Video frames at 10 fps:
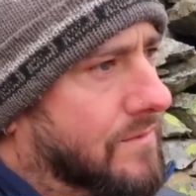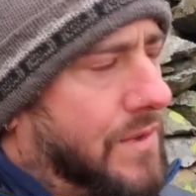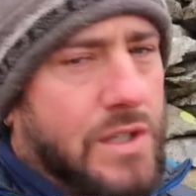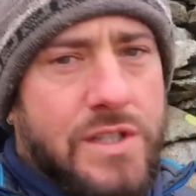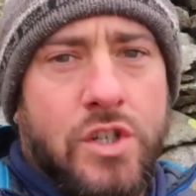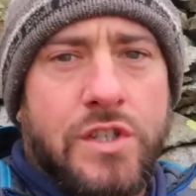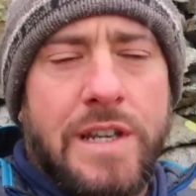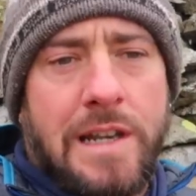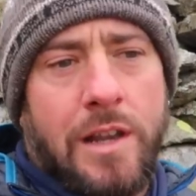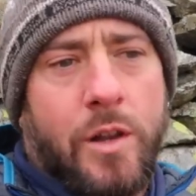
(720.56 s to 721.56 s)
because I just
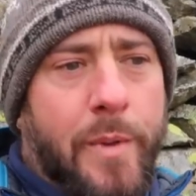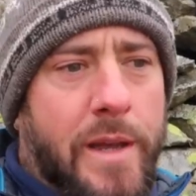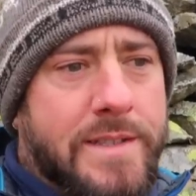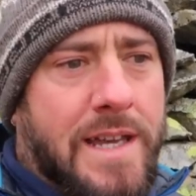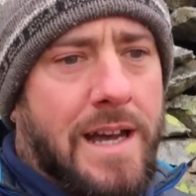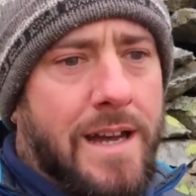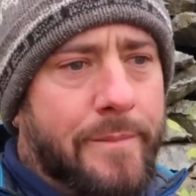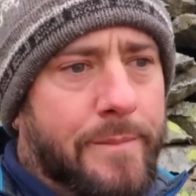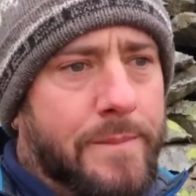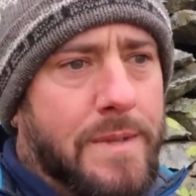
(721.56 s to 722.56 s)
need a little bit of time.